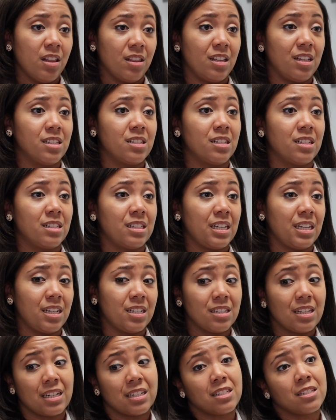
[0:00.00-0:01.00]
this
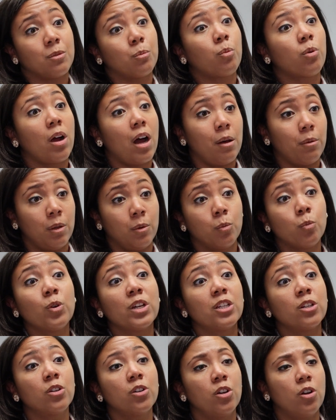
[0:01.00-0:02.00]
disease, that is a problem.
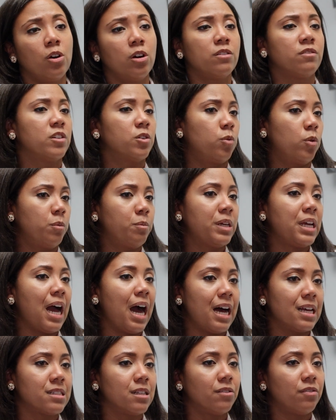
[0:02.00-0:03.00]
We don't know if it will be
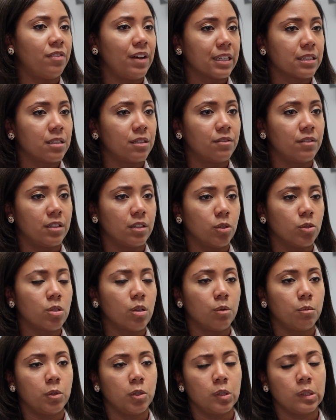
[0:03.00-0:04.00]
as effective in those
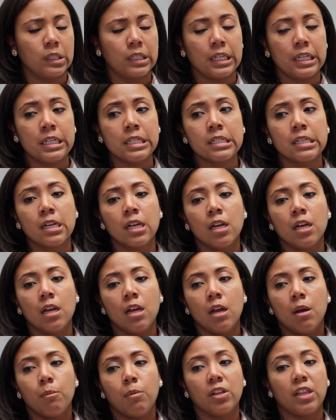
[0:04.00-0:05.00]
communities.
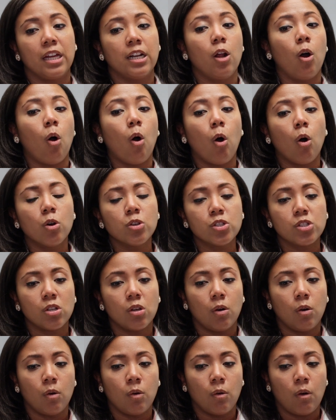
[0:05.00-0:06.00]
But then
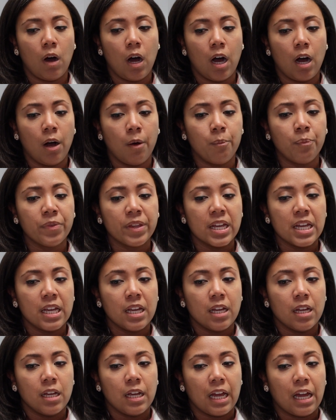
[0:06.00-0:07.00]
also,
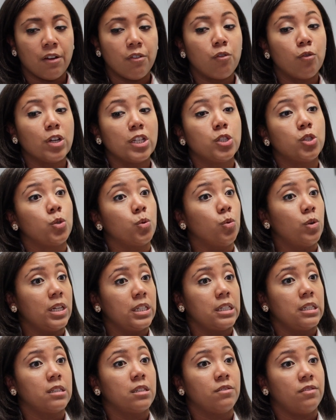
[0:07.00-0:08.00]
if we do
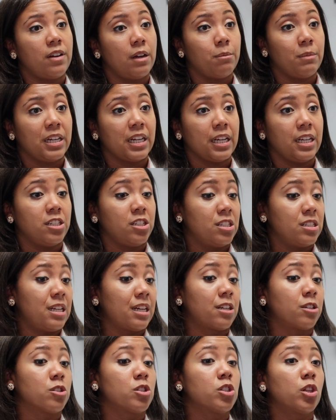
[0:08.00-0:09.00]
identify medications
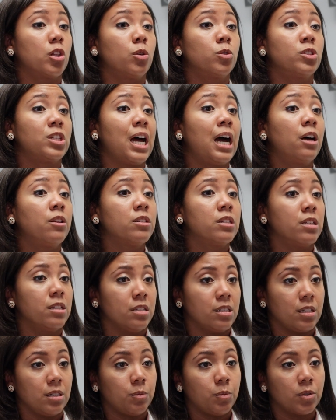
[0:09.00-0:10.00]
that can slow down the
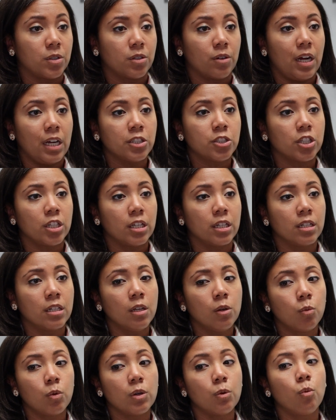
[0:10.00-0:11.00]
disease progression,
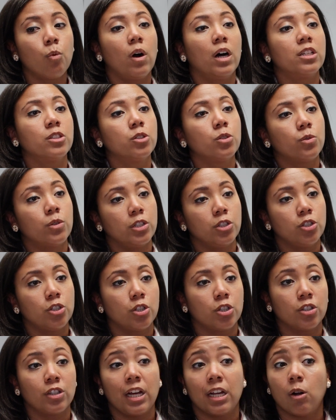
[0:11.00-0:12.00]
we want to
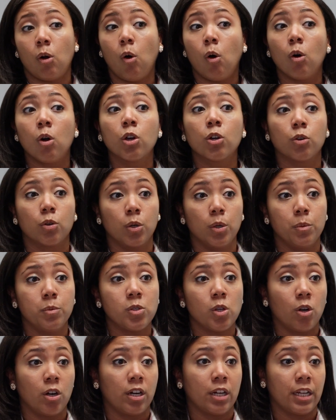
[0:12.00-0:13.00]
ensure that all
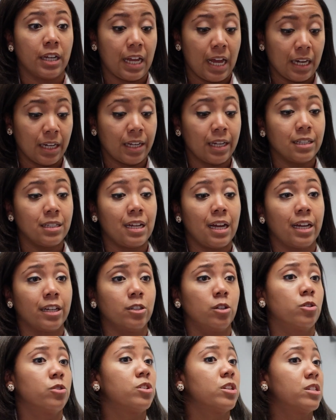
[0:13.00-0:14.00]
groups are getting a
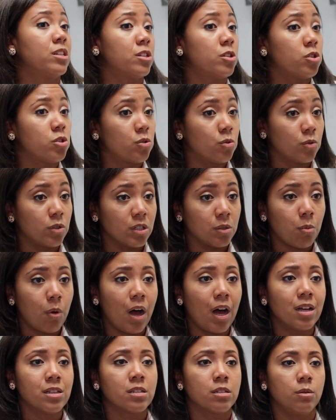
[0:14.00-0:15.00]
diagnosis as soon as
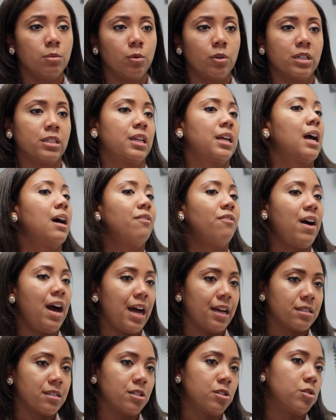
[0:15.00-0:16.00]
possible and they have
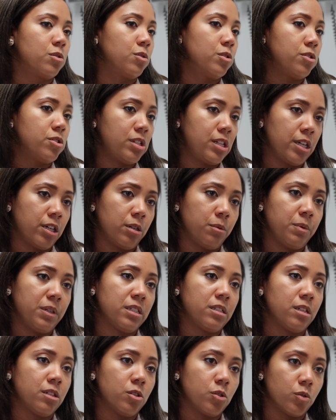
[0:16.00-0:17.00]
access to these
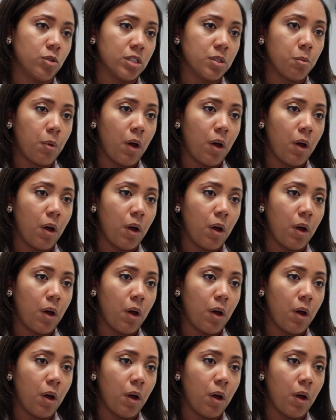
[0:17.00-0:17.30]
therapies as soon as